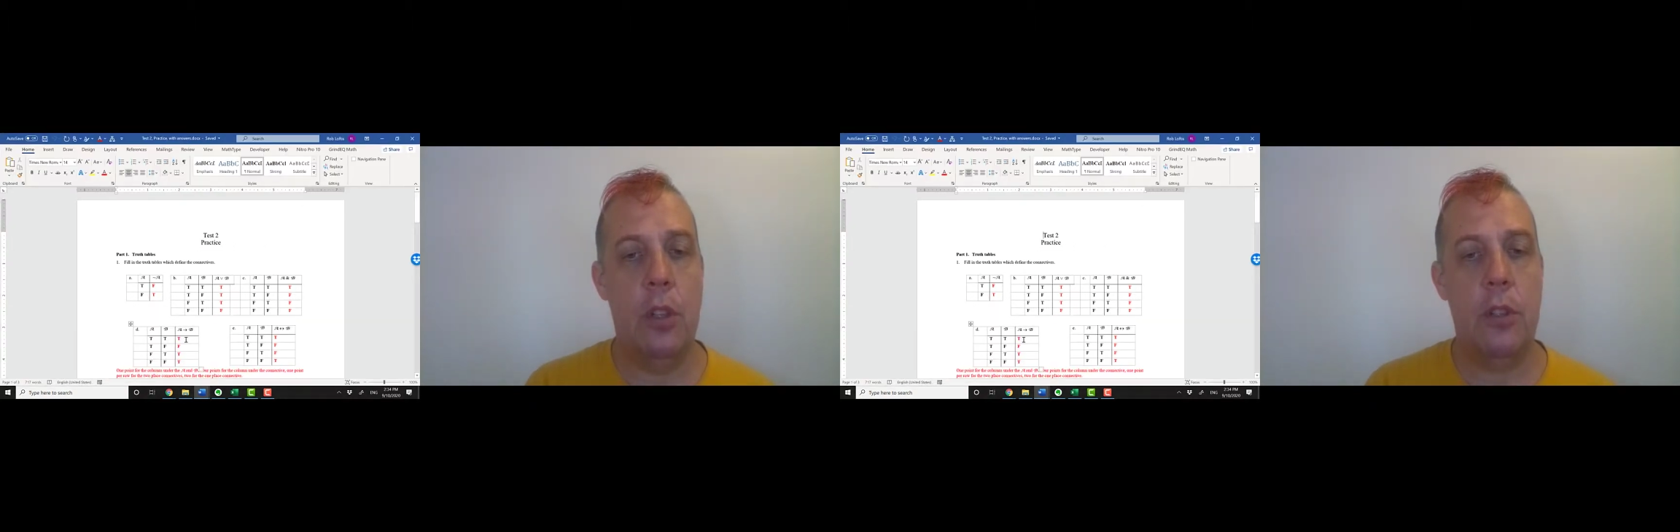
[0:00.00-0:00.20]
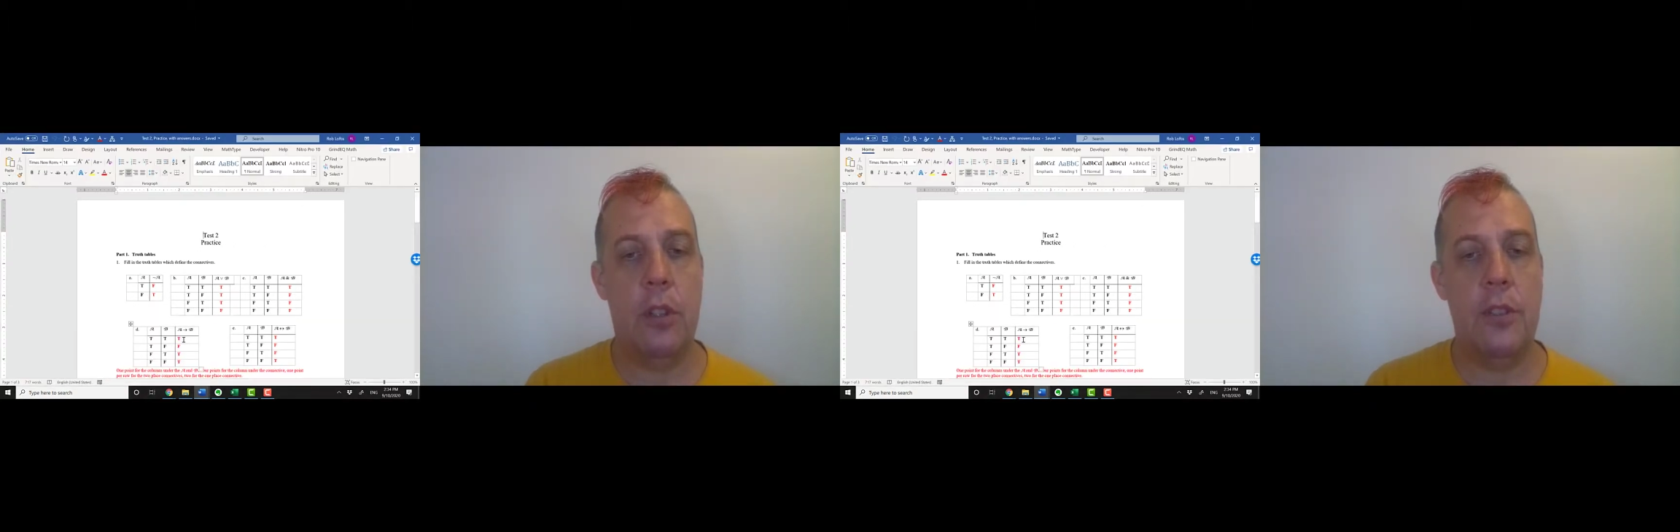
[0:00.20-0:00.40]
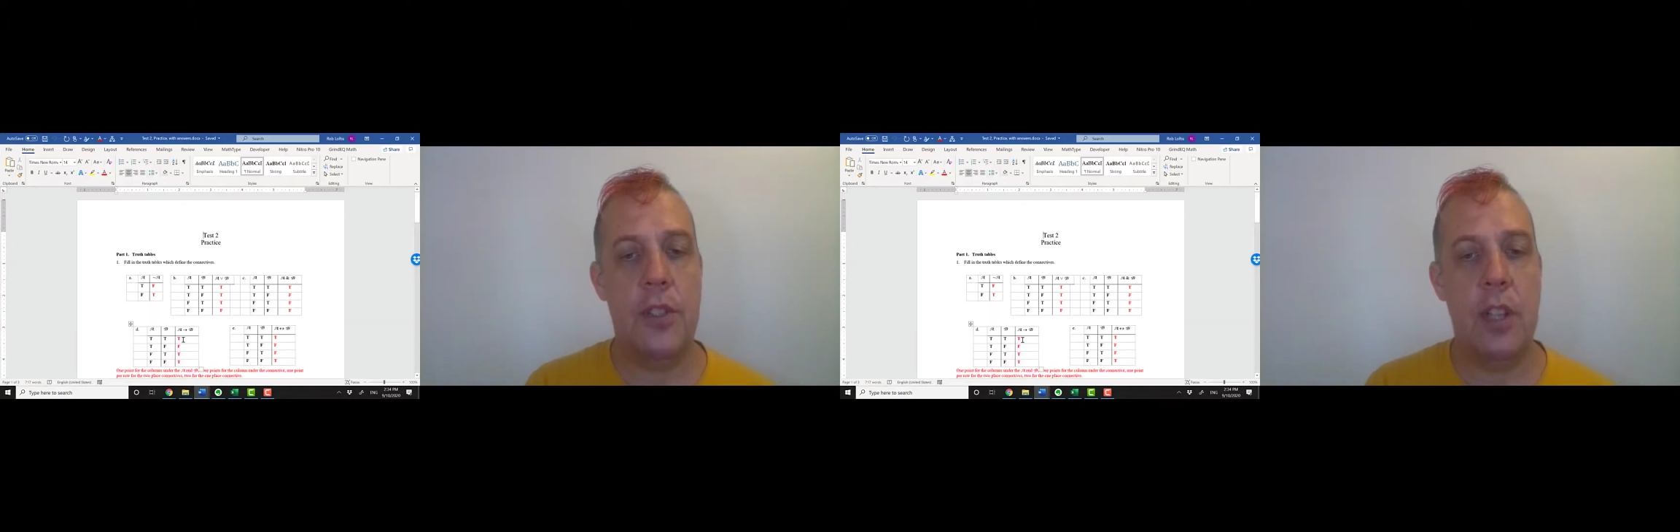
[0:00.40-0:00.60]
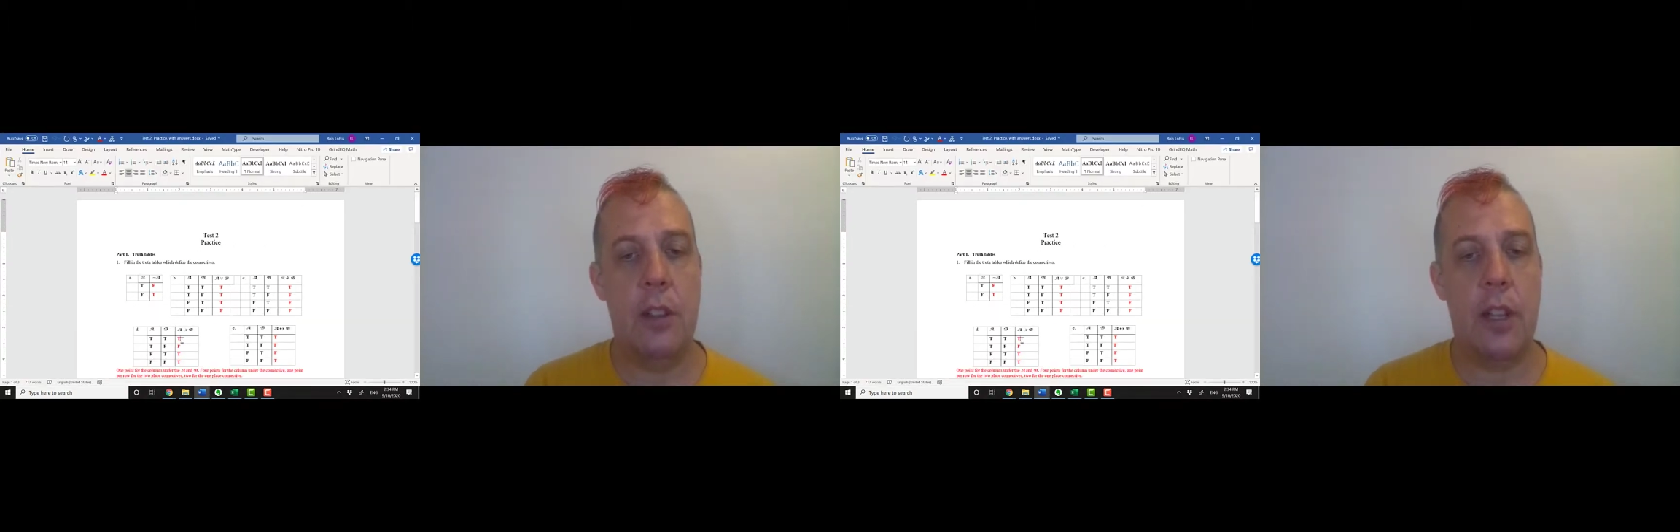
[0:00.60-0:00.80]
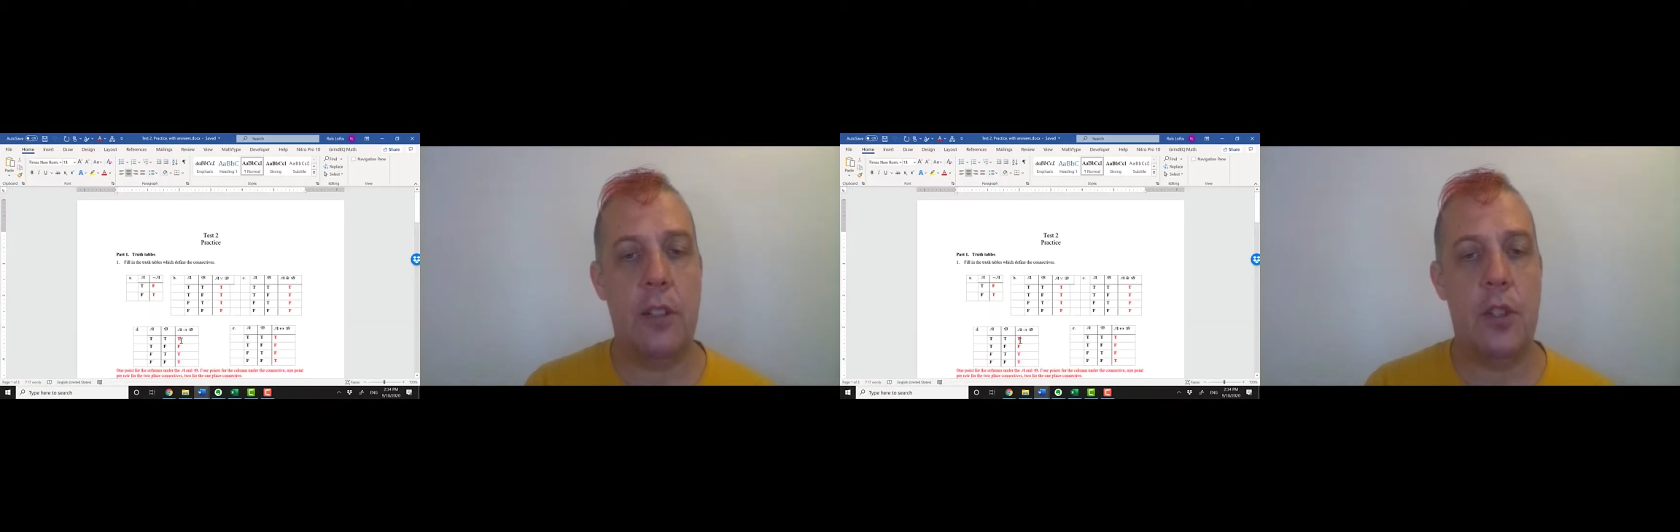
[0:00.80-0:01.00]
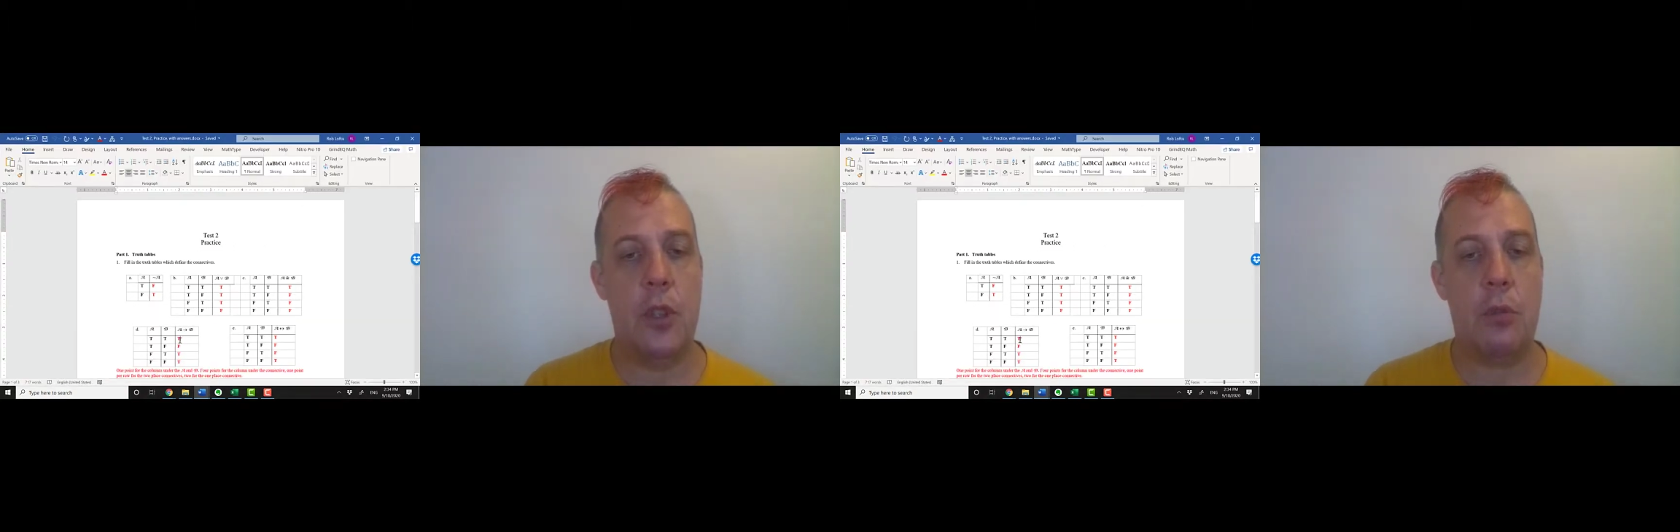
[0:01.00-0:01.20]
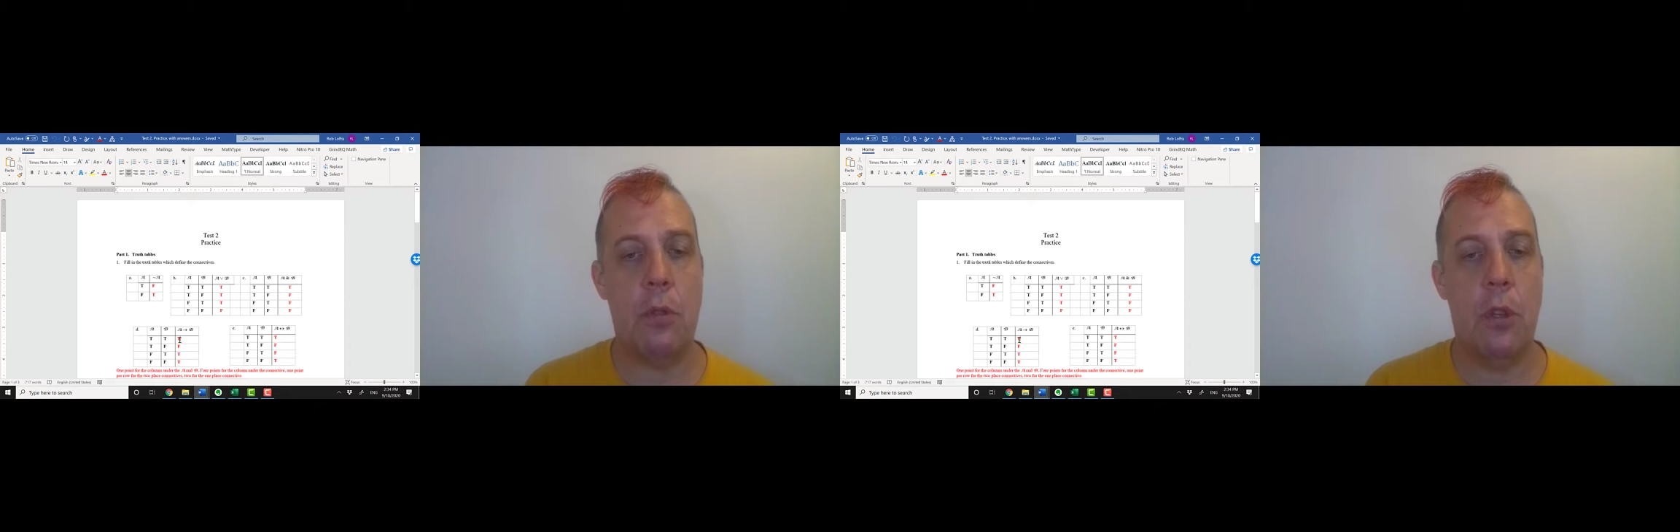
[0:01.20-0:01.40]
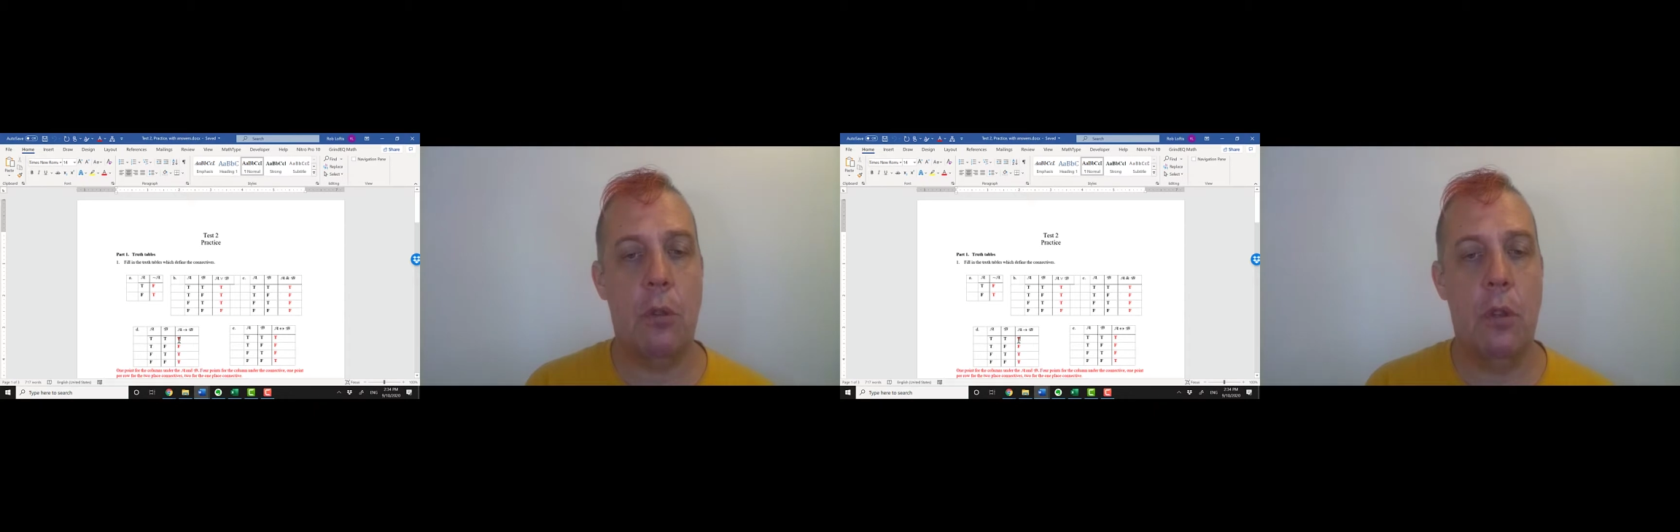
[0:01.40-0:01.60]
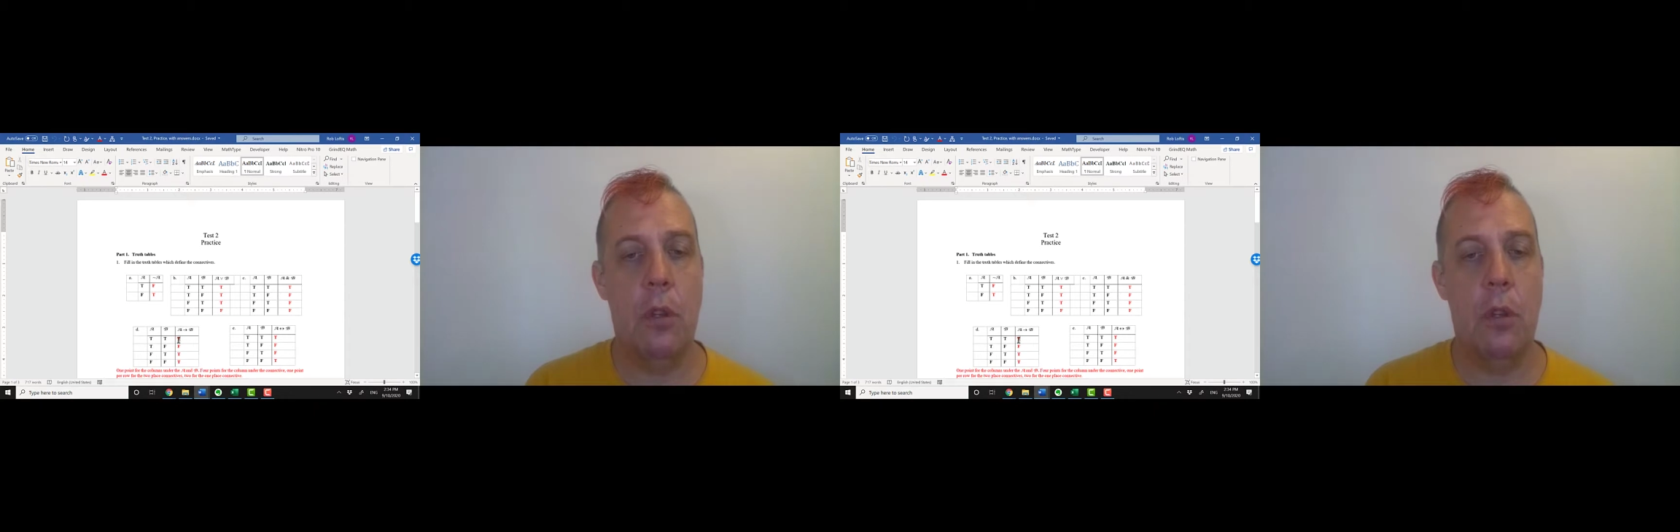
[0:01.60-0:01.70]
you can see that it's true.